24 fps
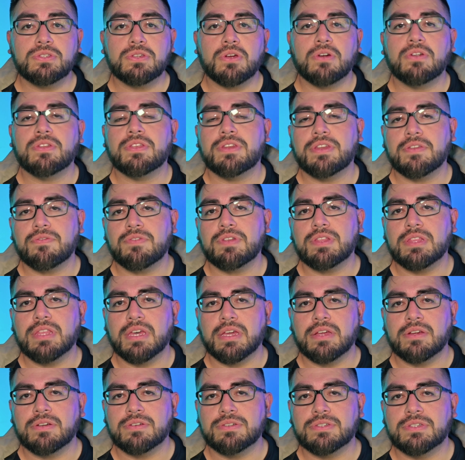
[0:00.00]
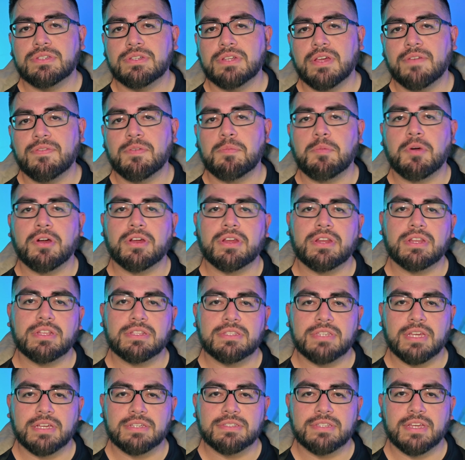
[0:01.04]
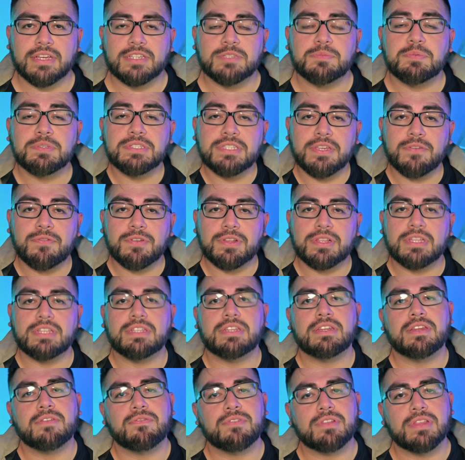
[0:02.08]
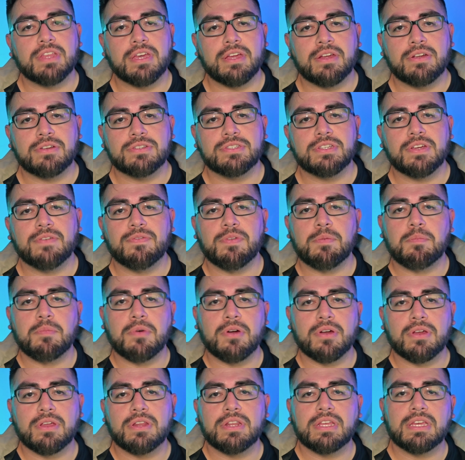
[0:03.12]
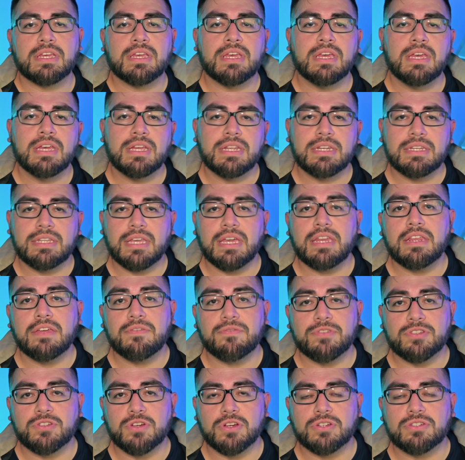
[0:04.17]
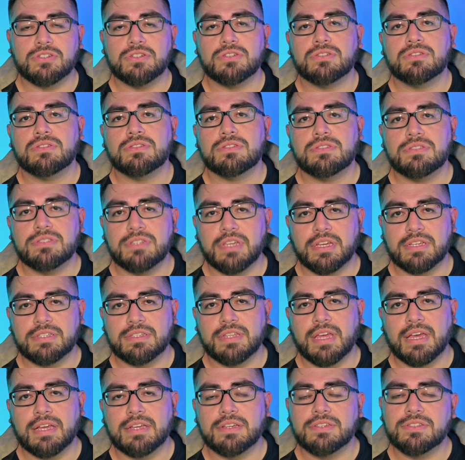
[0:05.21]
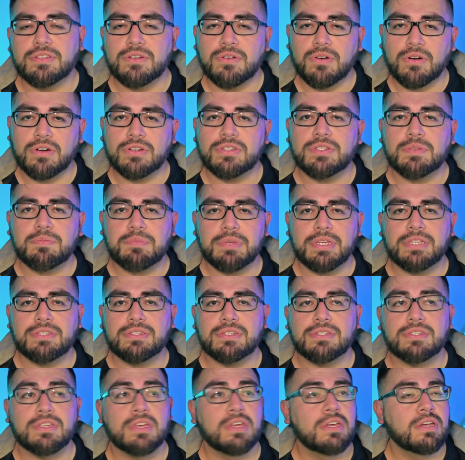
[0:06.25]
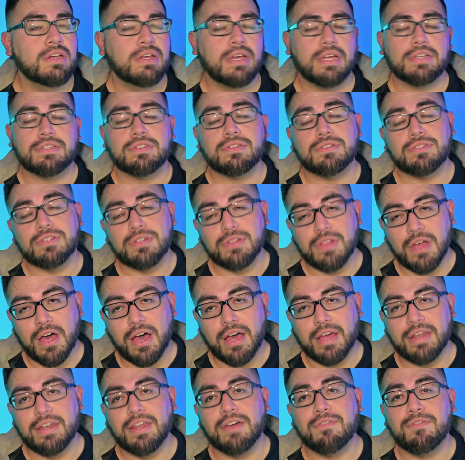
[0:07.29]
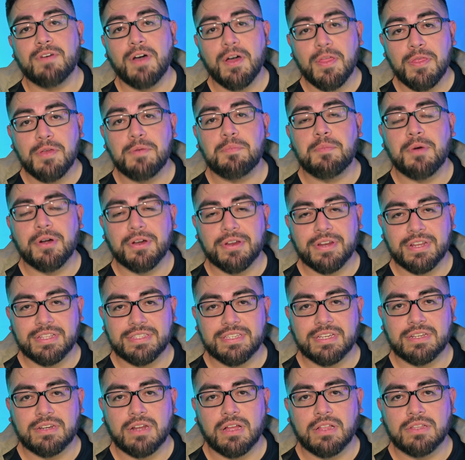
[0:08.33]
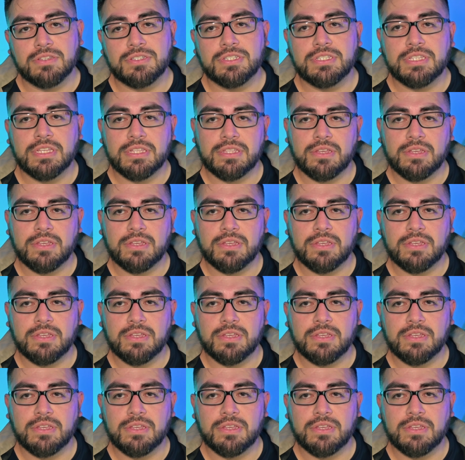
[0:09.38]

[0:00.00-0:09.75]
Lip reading: are the different layers of the marketing tech stack, specifically the different layers of the marketing data infrastructure tech stack, because there are some pieces, actually there's a lot of other marketing technology that